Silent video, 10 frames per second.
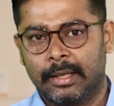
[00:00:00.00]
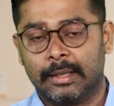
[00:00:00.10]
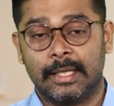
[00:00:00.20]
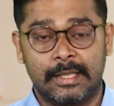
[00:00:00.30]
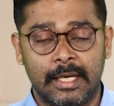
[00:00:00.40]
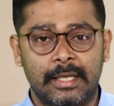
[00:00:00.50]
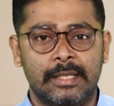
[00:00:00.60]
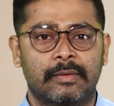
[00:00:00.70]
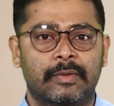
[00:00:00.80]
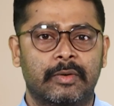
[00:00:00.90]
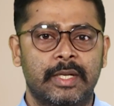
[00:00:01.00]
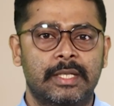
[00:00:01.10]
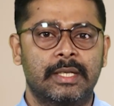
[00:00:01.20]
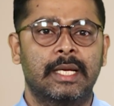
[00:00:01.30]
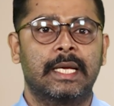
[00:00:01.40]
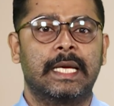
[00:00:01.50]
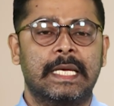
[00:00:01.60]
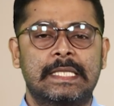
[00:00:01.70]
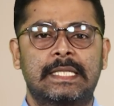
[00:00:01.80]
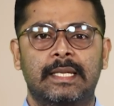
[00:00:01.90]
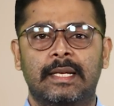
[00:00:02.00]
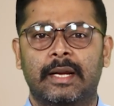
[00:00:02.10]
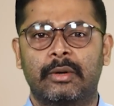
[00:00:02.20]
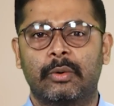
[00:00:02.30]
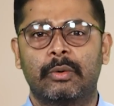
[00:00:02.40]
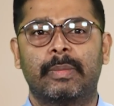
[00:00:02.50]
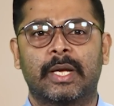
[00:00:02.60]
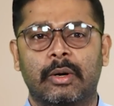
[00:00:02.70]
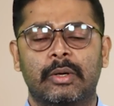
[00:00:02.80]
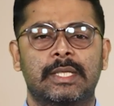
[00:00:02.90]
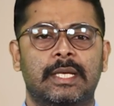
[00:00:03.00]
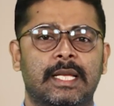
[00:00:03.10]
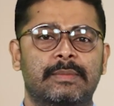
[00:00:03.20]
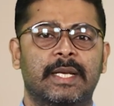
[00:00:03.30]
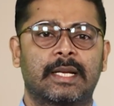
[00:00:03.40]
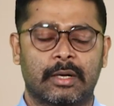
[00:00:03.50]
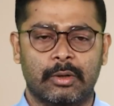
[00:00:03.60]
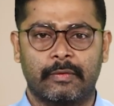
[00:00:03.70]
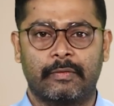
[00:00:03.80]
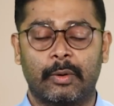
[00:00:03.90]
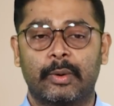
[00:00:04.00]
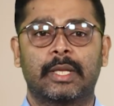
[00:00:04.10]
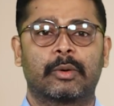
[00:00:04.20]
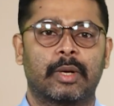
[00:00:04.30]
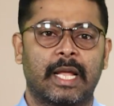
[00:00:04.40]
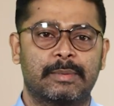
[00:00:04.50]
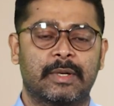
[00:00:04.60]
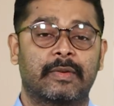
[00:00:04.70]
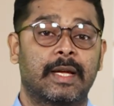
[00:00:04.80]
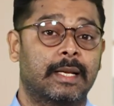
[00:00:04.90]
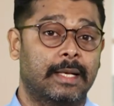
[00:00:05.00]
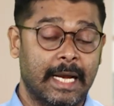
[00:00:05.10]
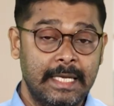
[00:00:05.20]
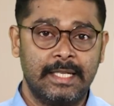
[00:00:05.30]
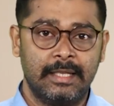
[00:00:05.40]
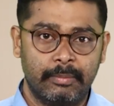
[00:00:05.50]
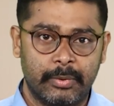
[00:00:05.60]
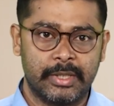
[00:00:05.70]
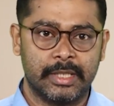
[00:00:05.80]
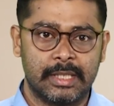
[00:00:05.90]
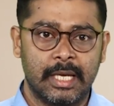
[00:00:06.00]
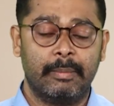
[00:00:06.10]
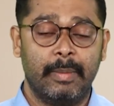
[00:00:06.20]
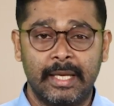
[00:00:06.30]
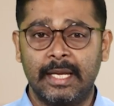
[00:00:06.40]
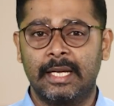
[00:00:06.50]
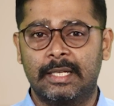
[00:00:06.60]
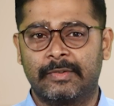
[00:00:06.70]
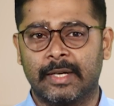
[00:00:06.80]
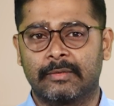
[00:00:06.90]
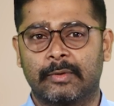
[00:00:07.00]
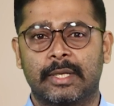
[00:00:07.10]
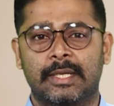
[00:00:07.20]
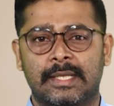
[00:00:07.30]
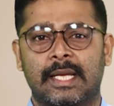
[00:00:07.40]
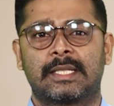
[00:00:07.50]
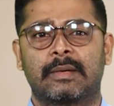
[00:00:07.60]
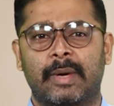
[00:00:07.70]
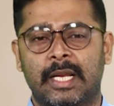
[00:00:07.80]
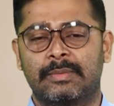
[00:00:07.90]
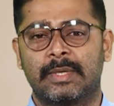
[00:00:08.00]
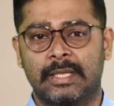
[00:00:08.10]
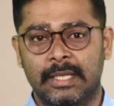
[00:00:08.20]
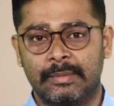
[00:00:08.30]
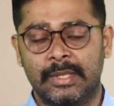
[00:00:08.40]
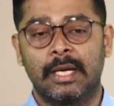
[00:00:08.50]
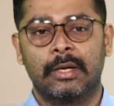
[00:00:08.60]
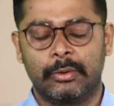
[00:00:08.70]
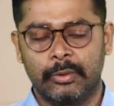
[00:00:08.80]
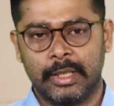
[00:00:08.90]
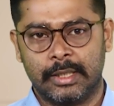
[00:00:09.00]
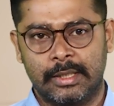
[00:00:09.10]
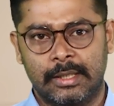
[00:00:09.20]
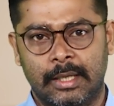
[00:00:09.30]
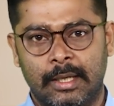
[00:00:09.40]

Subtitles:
The status of the region is still unknown because it has been cut off following the collapse of 19 bridges, making it difficult for the disaster management teams to reach.